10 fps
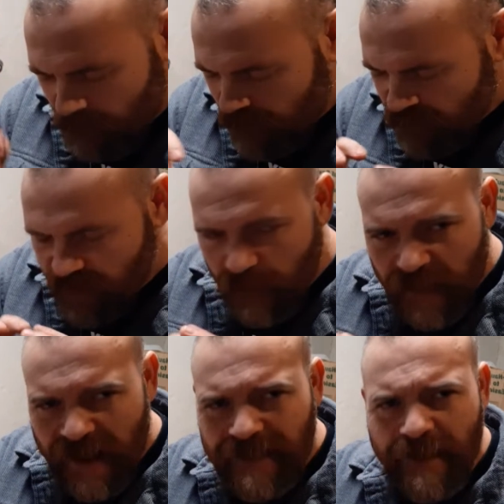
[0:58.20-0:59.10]
So we're
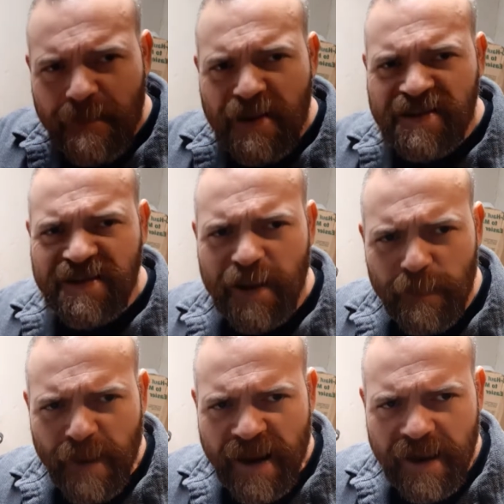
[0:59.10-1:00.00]
not talking about steel
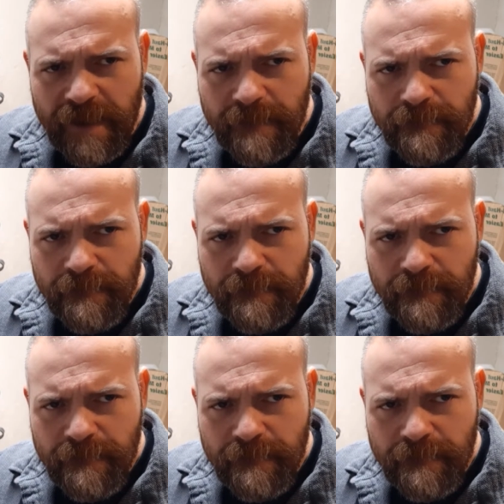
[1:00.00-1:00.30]
bending.